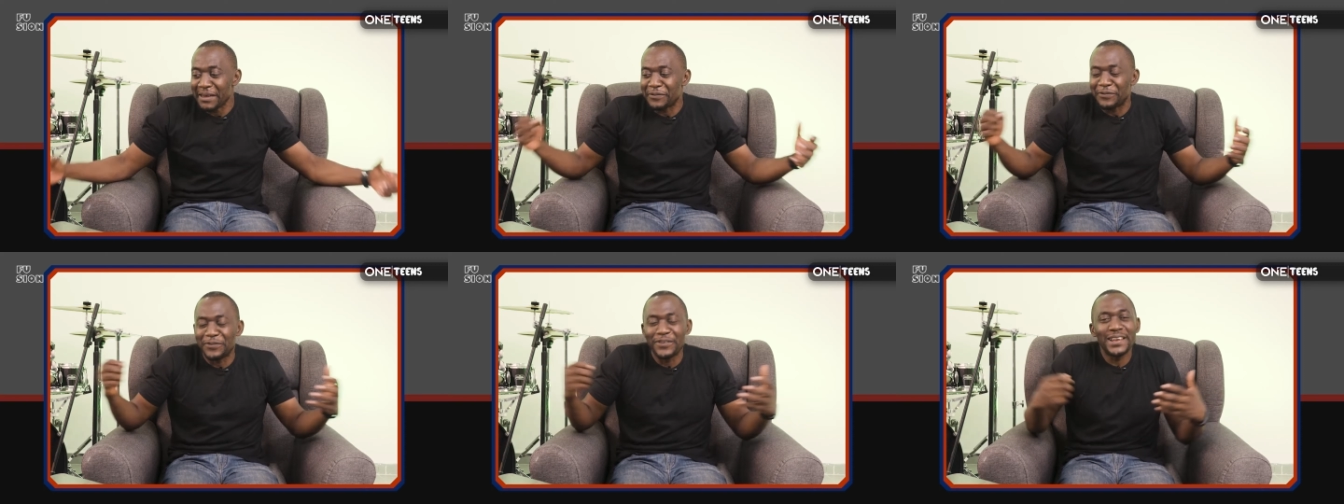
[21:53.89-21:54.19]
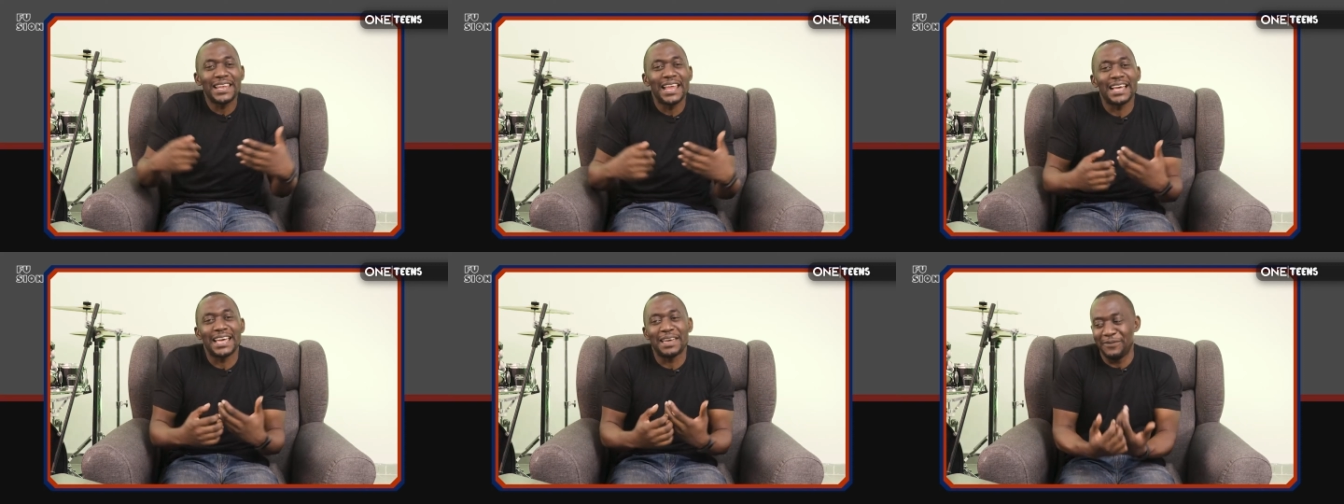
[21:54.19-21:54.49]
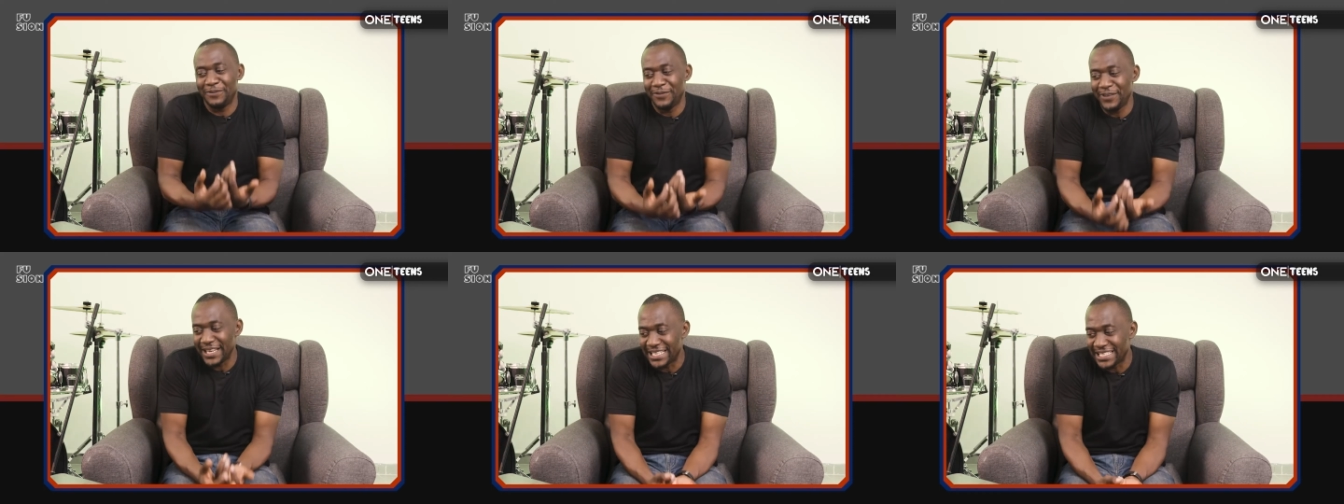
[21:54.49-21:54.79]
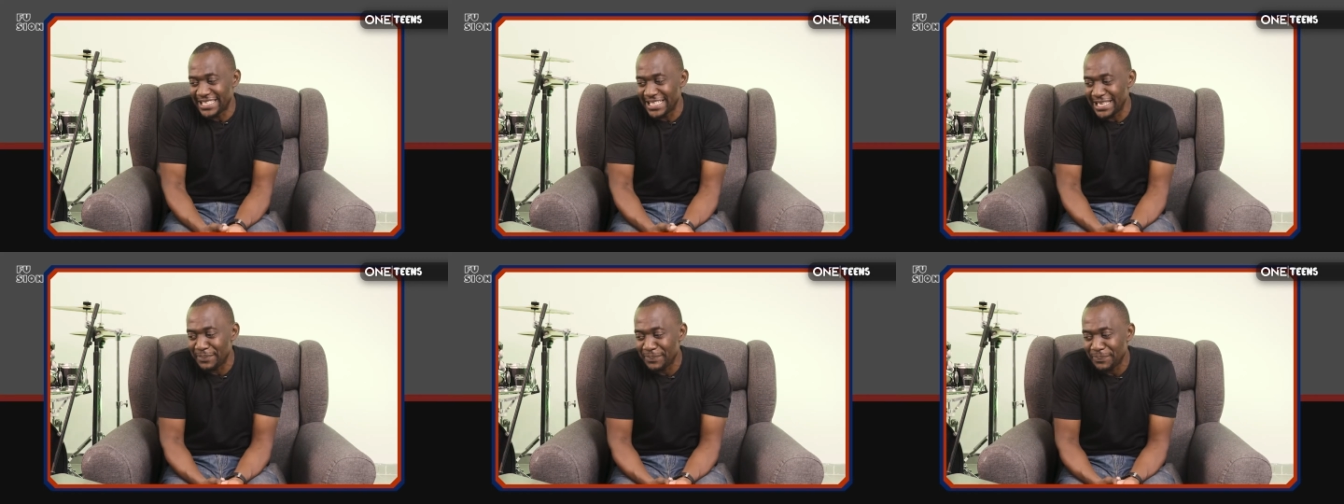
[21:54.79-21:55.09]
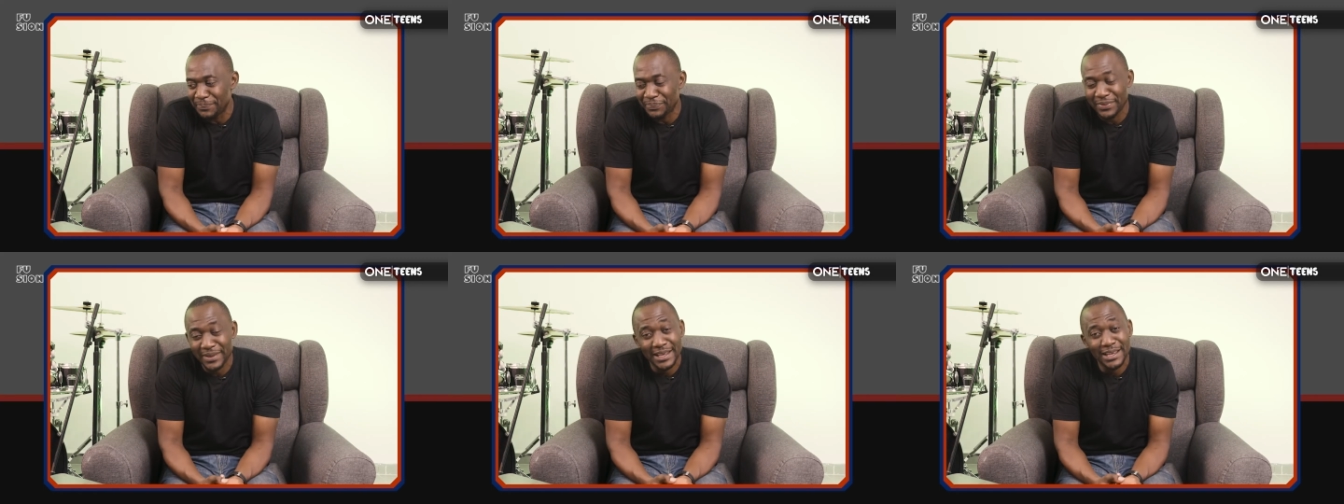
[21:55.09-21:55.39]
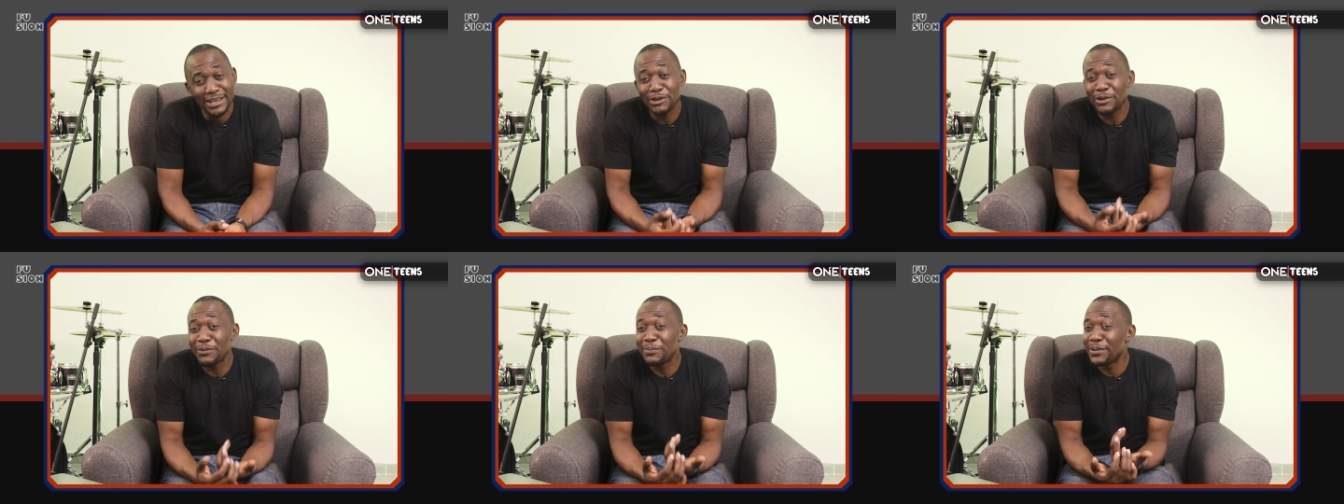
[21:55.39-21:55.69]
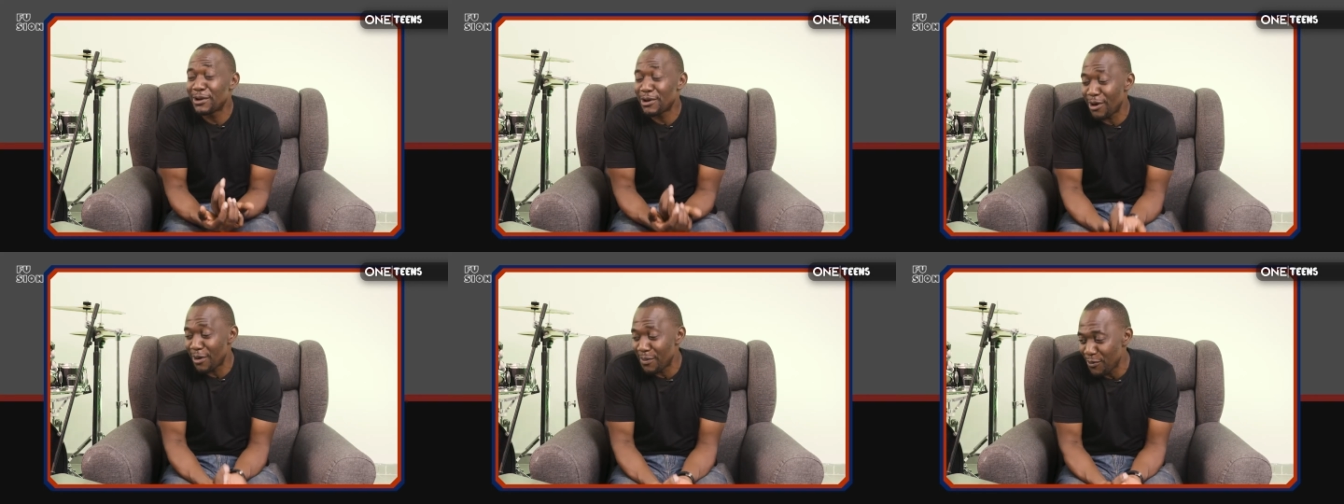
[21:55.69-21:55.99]
Feel like a victim, you
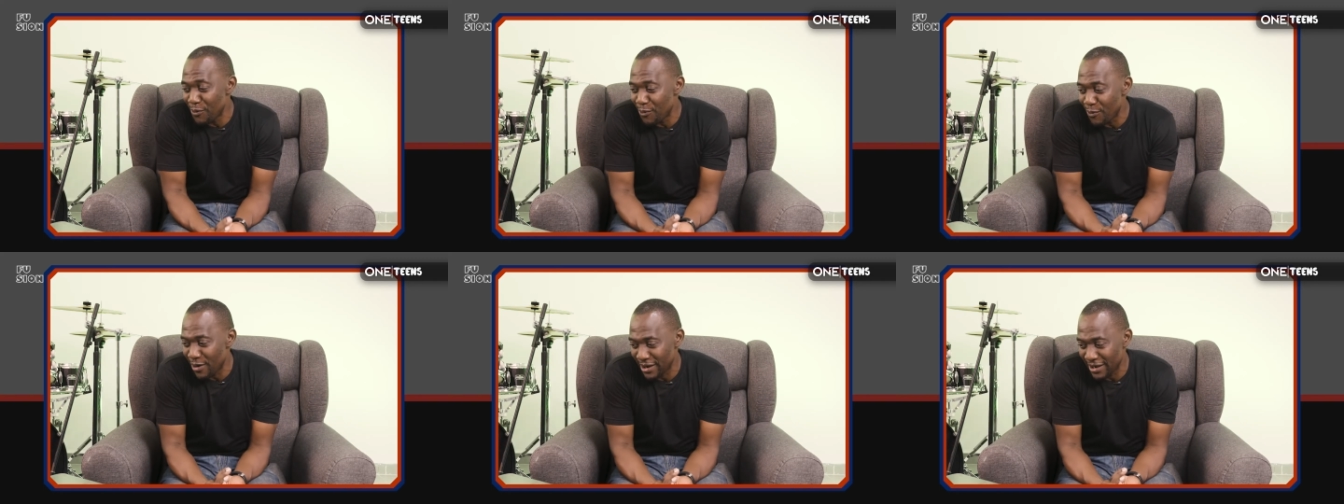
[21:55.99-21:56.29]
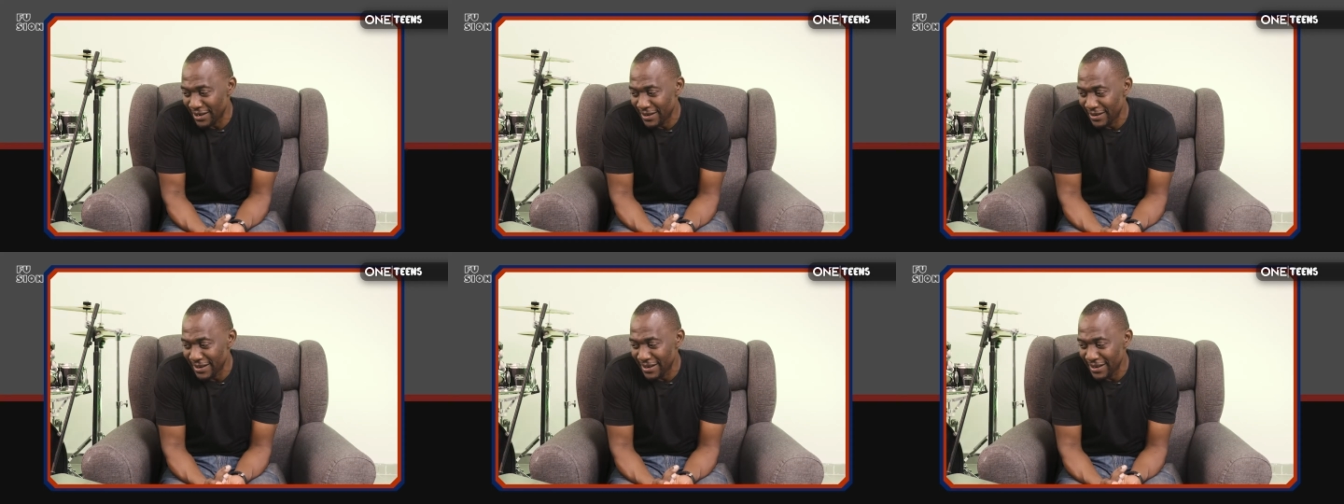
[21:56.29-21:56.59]
become one.